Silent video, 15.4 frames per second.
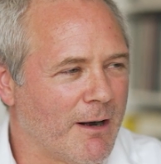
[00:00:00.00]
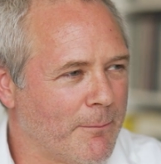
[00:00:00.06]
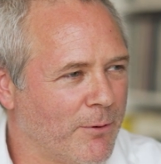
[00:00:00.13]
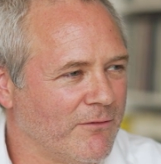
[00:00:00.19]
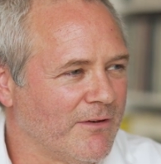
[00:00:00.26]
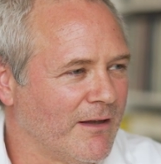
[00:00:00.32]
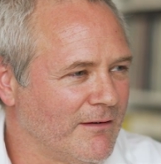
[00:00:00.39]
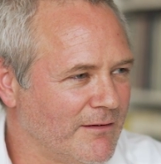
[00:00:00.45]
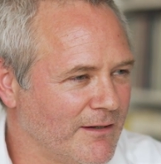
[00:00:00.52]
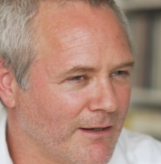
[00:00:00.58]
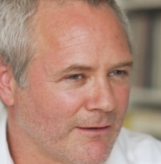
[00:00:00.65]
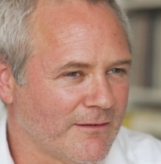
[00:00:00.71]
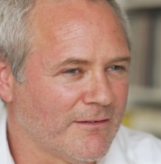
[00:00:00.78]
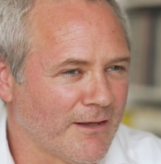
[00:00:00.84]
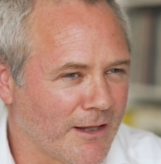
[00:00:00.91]

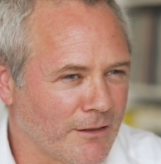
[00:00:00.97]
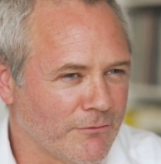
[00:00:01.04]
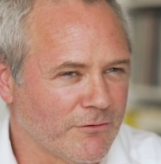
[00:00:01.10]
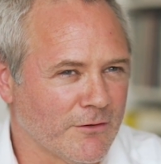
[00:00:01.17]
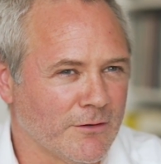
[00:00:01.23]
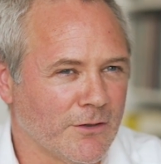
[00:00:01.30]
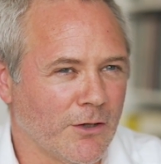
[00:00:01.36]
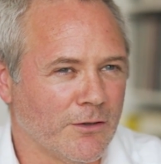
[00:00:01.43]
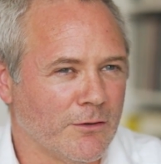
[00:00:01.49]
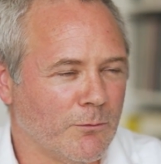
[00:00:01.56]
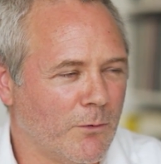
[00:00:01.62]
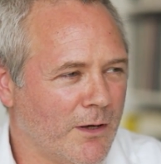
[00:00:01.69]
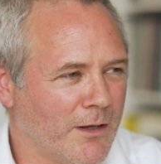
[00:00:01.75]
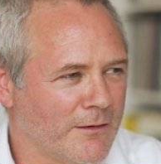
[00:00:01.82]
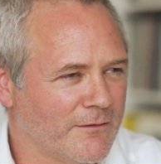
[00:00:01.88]
representing ourselves on
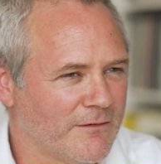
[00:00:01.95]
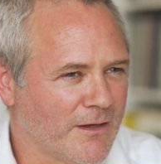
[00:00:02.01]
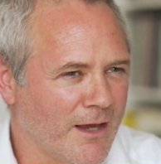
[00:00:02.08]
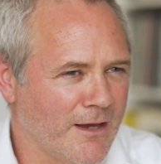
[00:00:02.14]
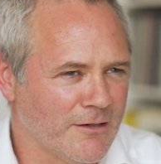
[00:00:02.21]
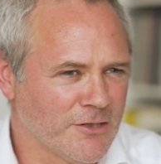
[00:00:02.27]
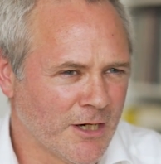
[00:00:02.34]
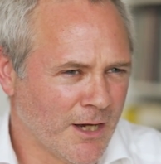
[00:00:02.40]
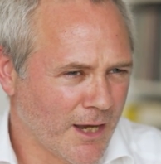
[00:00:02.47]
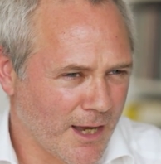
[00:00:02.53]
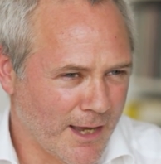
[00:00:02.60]
the world stage.